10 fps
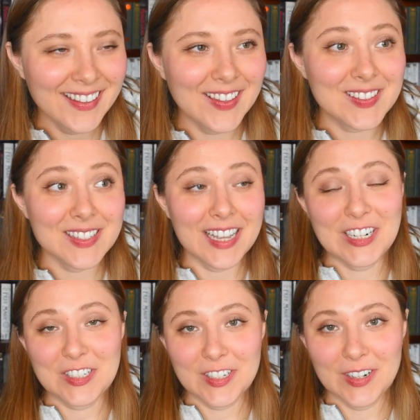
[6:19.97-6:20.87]
This is
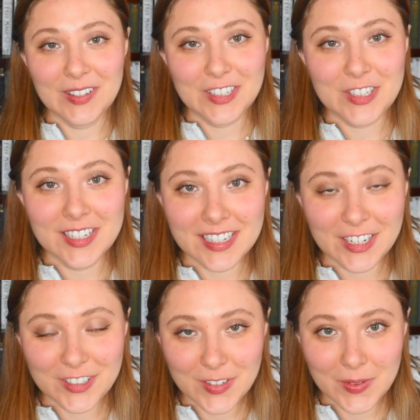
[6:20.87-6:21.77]
actually, like she's
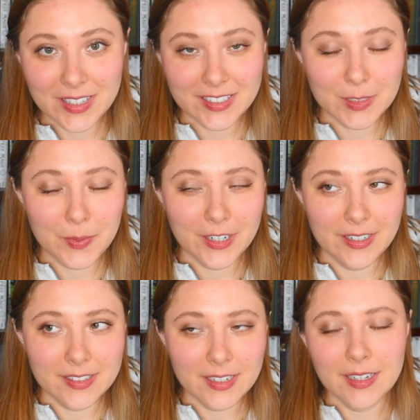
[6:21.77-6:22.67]
actually the one that's
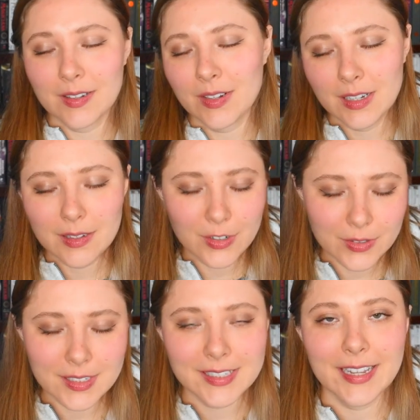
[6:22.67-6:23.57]
experienced,
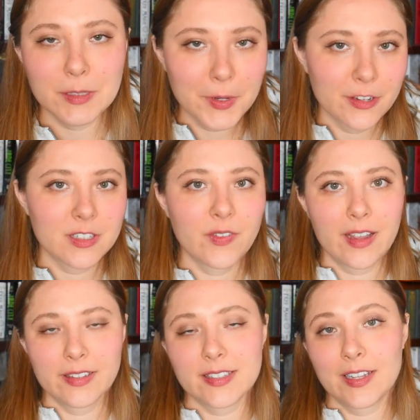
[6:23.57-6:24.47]
to say experienced
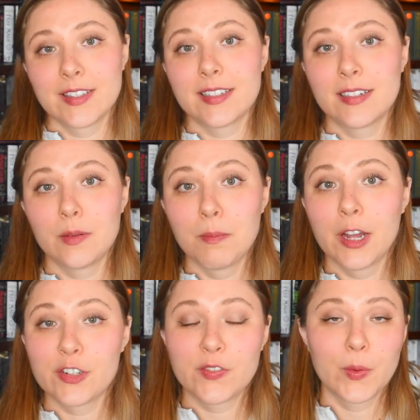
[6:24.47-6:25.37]
violence sounds a little
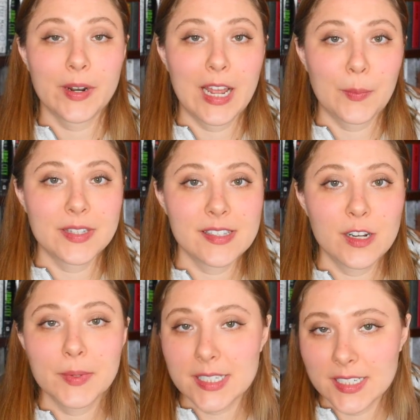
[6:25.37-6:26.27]
much for what happens
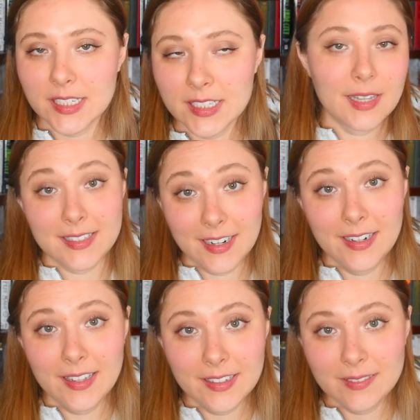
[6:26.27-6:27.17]
there, but still, that's not
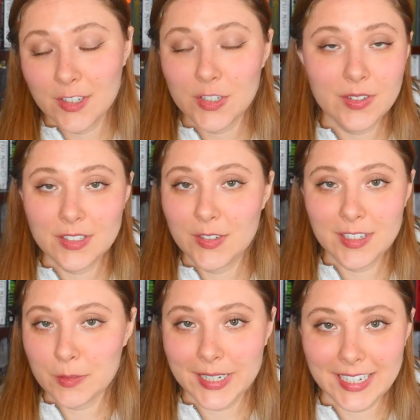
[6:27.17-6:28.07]
nothing. The show doesn't do
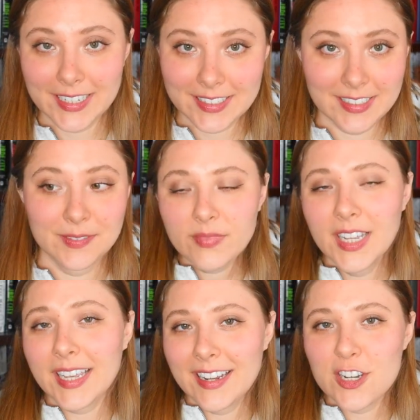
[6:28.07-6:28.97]
things by accident.
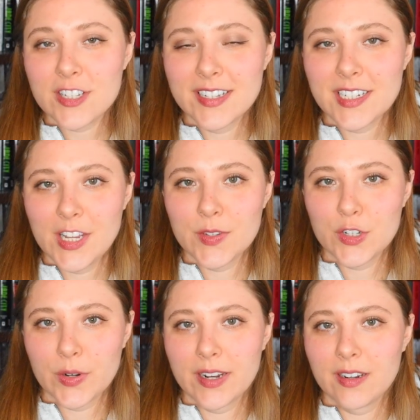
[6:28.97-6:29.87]
Again, it just continues a
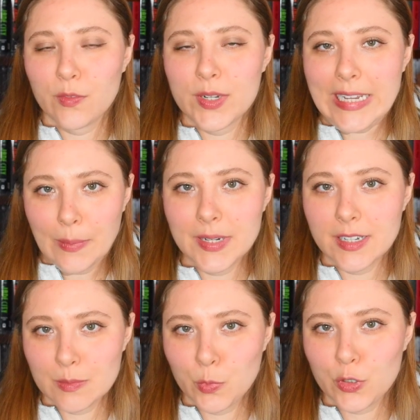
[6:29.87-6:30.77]
trend of when Daemon
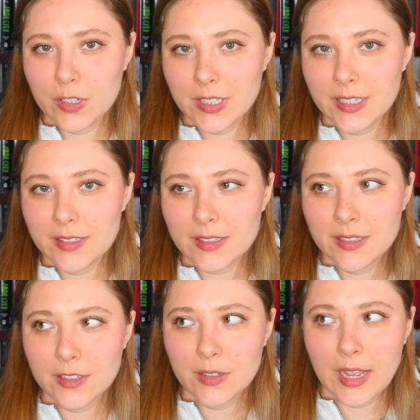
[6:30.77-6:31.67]
does brutal things,
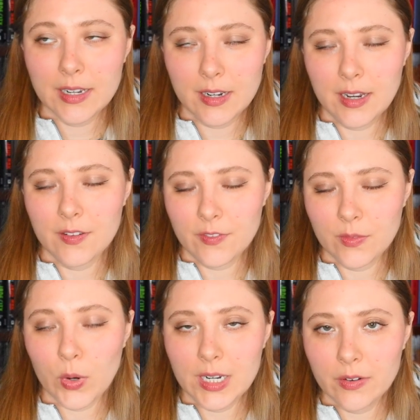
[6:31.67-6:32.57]
and if
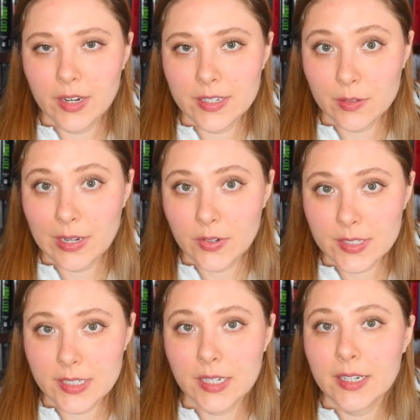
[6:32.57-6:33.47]
Rhaenyra is around to
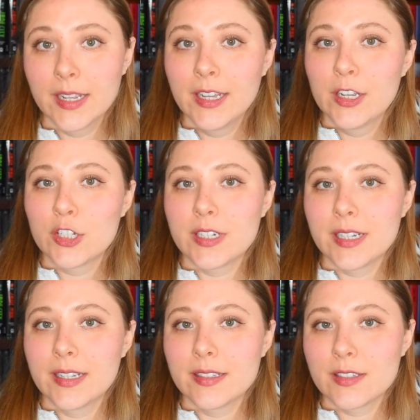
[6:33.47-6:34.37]
see it, she
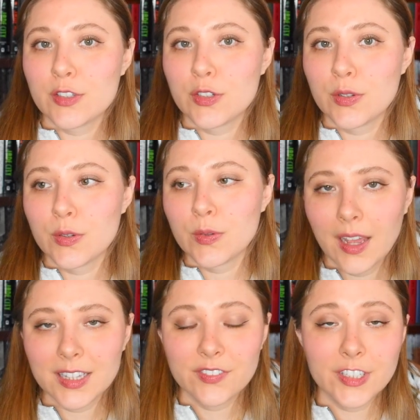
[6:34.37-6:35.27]
tends to,
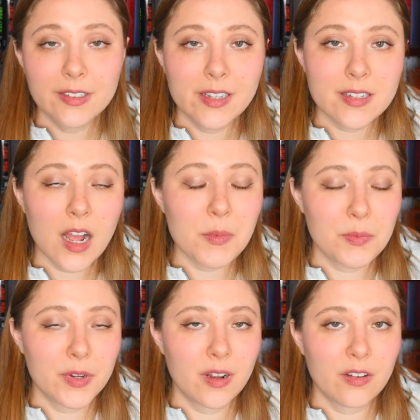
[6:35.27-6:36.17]
at the very least, not be
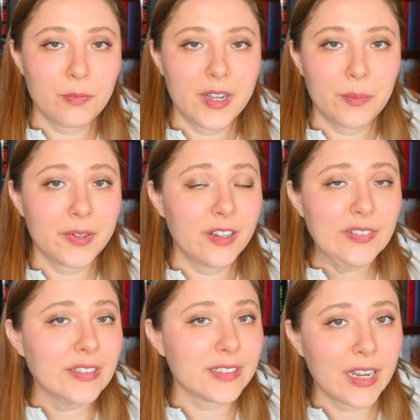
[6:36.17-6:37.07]
put off by it, but
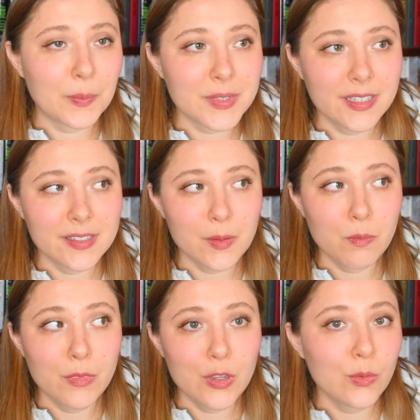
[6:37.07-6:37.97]
oftentimes is
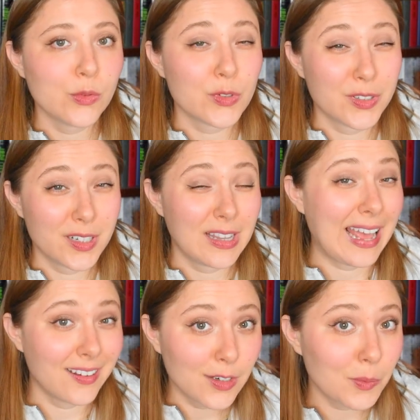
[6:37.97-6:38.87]
amused or
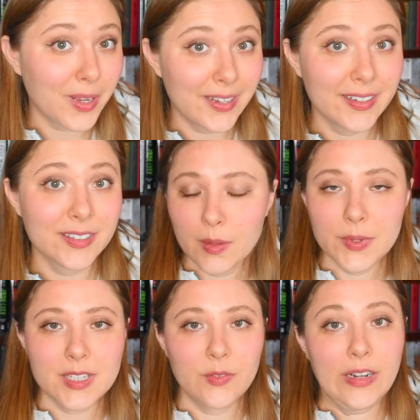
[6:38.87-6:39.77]
delighted by it. And we
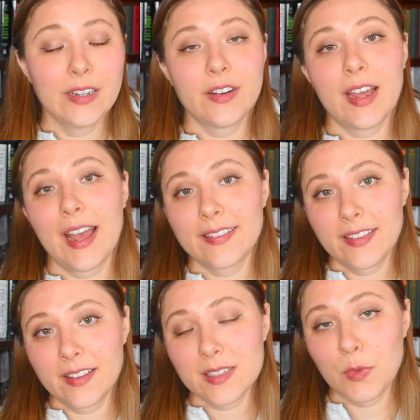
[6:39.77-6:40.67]
see Rhaenyra at
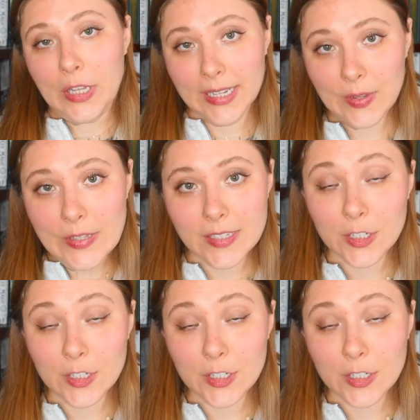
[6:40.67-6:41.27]
the small council,